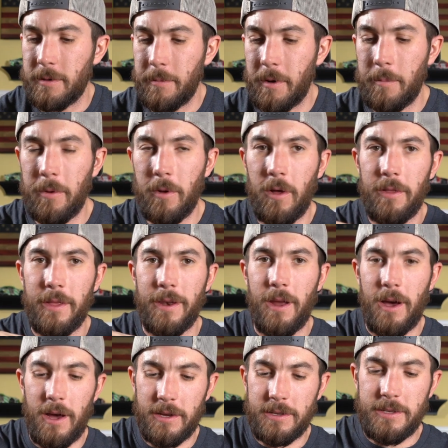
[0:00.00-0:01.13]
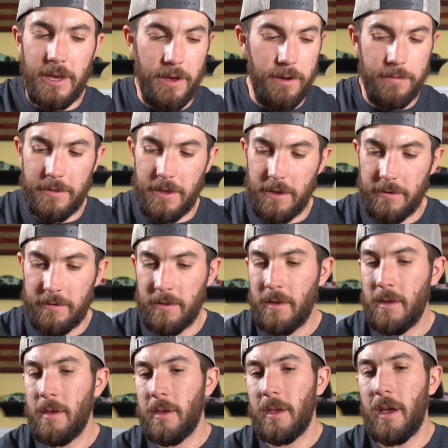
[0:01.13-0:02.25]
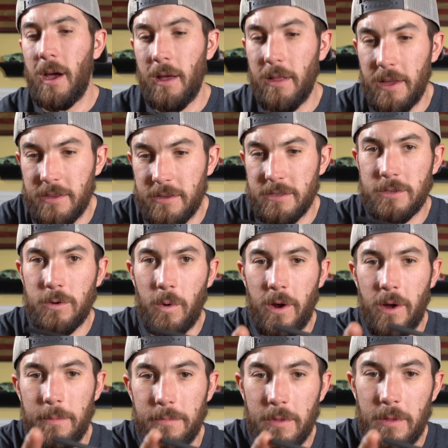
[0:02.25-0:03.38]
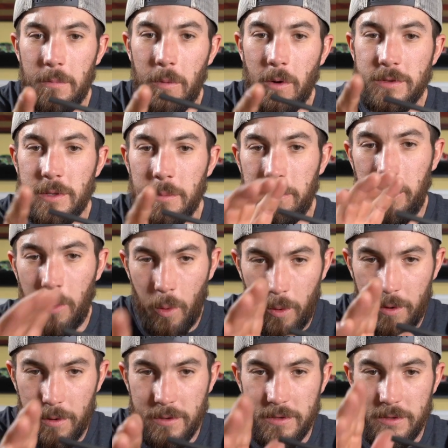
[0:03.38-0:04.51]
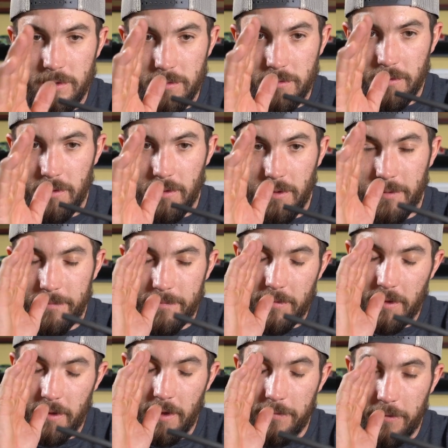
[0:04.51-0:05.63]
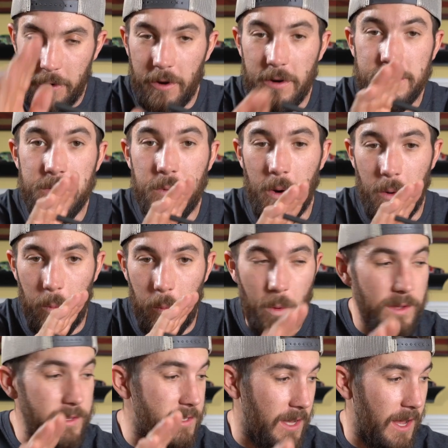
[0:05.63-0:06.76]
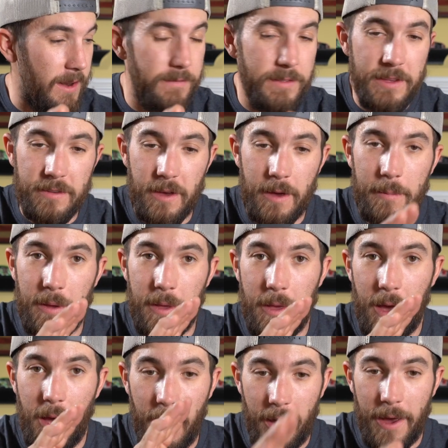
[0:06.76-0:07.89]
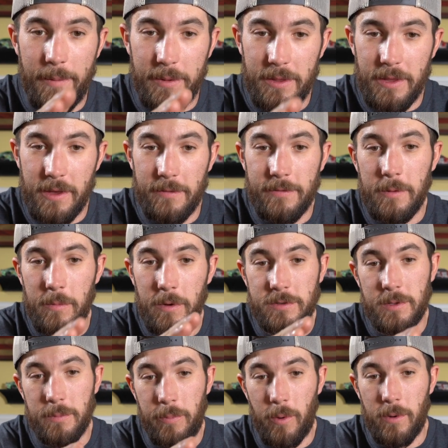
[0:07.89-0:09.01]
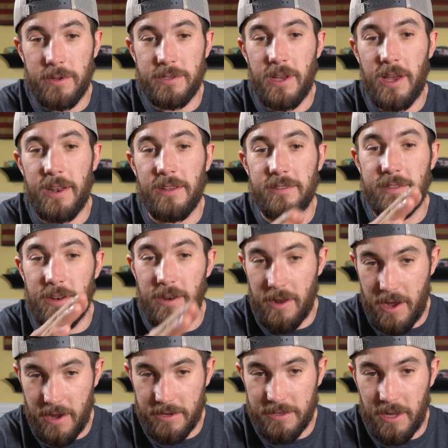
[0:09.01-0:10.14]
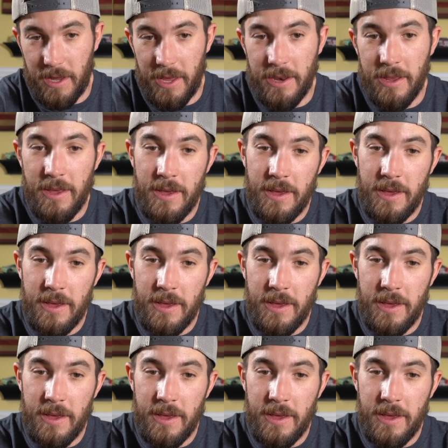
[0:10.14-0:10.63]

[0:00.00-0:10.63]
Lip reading: I'm going to pull all the nocks out of these. I like to square up. The most important, if you're going to square one side of these up, I believe the most important side is the nock side.